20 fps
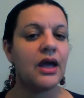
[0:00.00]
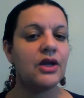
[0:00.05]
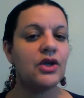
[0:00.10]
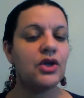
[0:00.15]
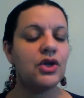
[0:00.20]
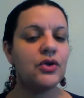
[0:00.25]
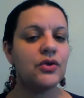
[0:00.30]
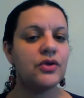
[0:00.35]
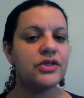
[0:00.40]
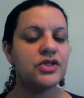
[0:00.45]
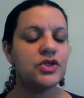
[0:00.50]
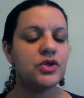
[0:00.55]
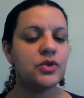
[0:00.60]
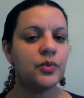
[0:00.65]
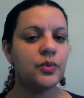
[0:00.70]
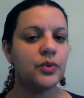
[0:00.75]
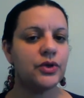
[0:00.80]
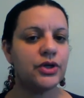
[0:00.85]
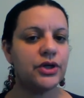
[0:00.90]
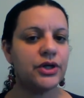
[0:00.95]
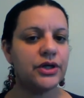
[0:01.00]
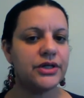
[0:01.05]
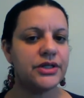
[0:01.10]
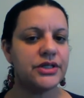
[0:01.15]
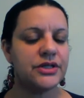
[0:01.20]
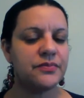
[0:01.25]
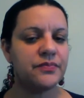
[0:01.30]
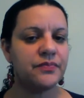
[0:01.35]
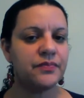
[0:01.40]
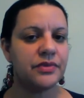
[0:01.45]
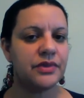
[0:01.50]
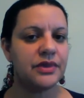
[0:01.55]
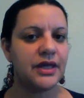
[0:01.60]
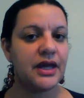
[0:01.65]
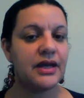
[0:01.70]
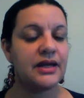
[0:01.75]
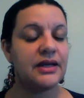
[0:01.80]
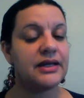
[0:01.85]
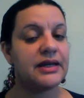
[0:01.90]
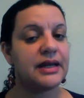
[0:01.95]
And notice a word
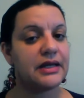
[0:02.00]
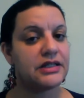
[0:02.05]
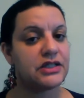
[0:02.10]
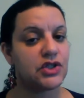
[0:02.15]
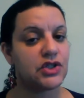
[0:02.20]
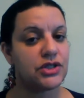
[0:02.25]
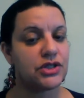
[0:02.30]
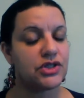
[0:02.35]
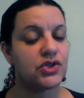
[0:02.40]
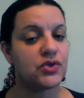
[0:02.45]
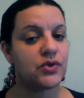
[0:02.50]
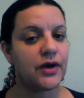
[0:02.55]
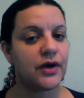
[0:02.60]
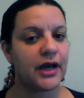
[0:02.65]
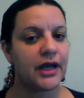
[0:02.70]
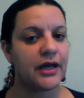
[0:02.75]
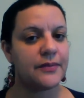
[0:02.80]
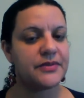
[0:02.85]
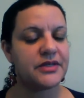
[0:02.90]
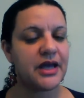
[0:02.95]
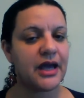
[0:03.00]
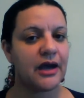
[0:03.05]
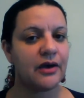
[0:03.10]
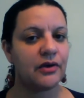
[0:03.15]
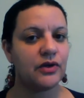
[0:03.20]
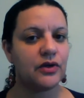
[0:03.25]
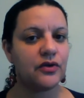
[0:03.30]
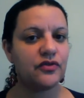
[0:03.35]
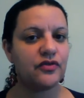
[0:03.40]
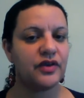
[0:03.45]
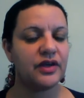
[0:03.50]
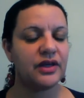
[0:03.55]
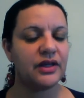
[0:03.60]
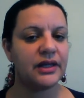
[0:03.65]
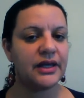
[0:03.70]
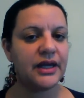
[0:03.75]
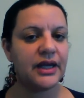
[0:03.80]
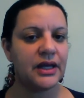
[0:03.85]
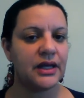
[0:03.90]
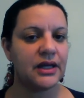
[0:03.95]
that describes how you're
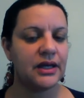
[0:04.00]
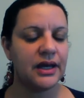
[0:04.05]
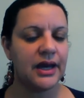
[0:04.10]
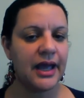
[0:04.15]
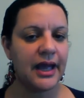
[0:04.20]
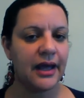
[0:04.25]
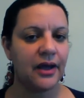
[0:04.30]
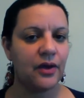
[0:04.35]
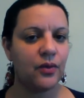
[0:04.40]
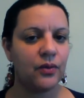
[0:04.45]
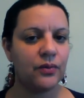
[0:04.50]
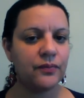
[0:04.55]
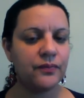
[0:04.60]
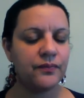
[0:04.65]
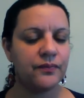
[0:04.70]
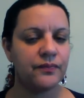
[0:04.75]
feeling now.